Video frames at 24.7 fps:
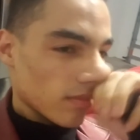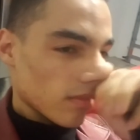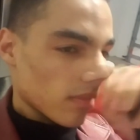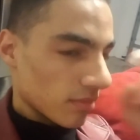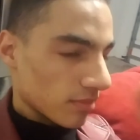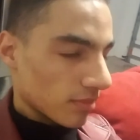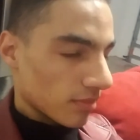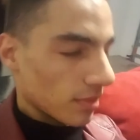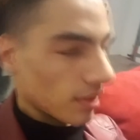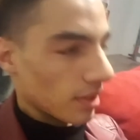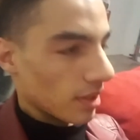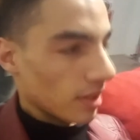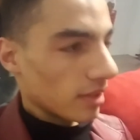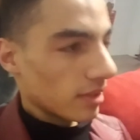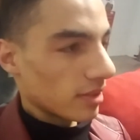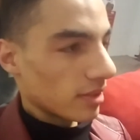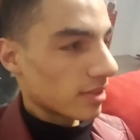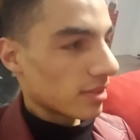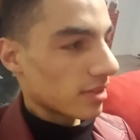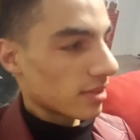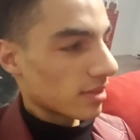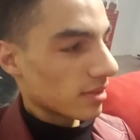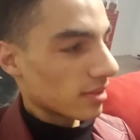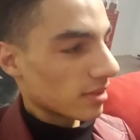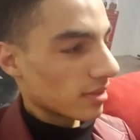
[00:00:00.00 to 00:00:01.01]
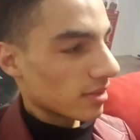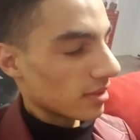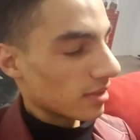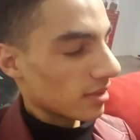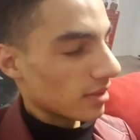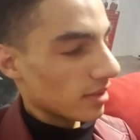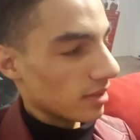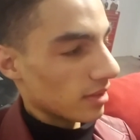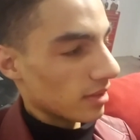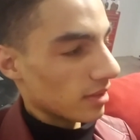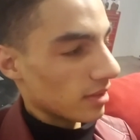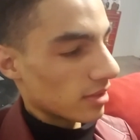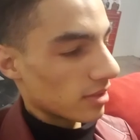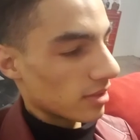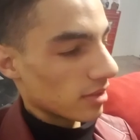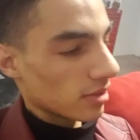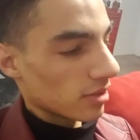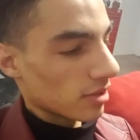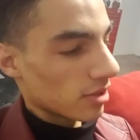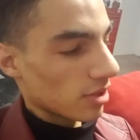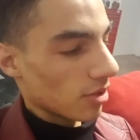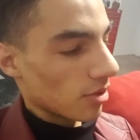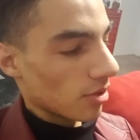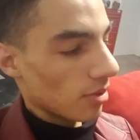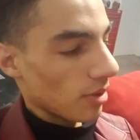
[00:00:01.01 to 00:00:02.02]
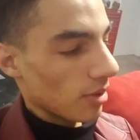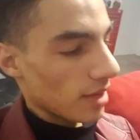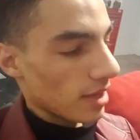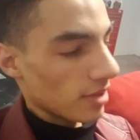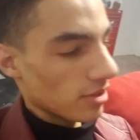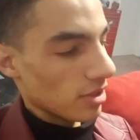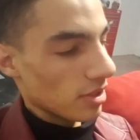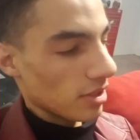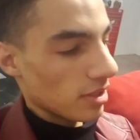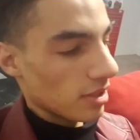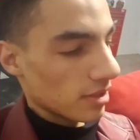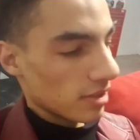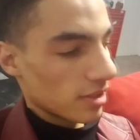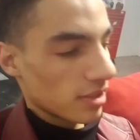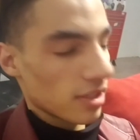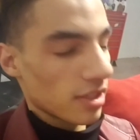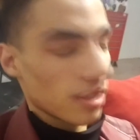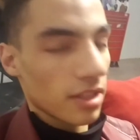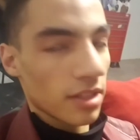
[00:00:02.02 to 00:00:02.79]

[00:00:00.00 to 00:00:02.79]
It's so as you can see